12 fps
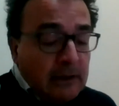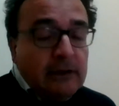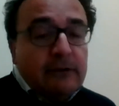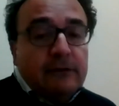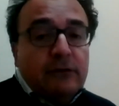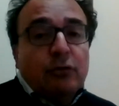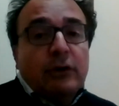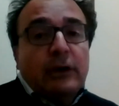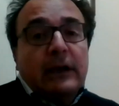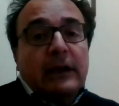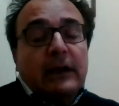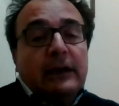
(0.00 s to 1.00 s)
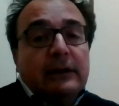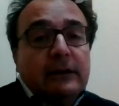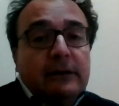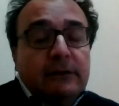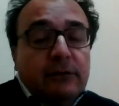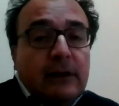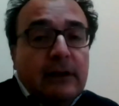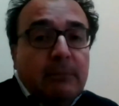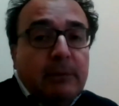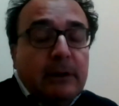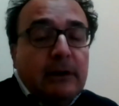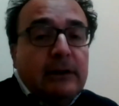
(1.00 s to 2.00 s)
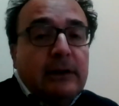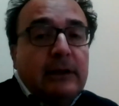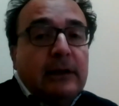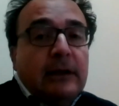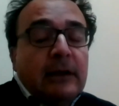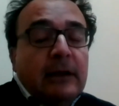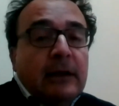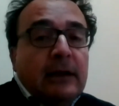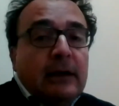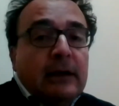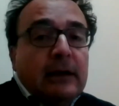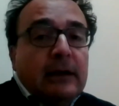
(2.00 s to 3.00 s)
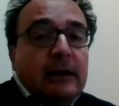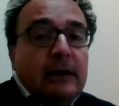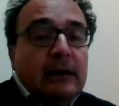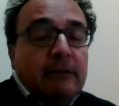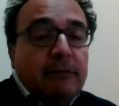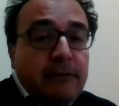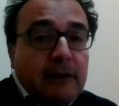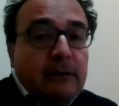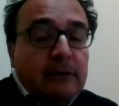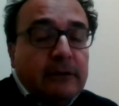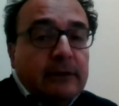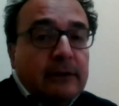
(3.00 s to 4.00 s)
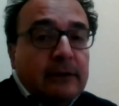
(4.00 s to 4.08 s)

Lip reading: is doing in the sustainability field.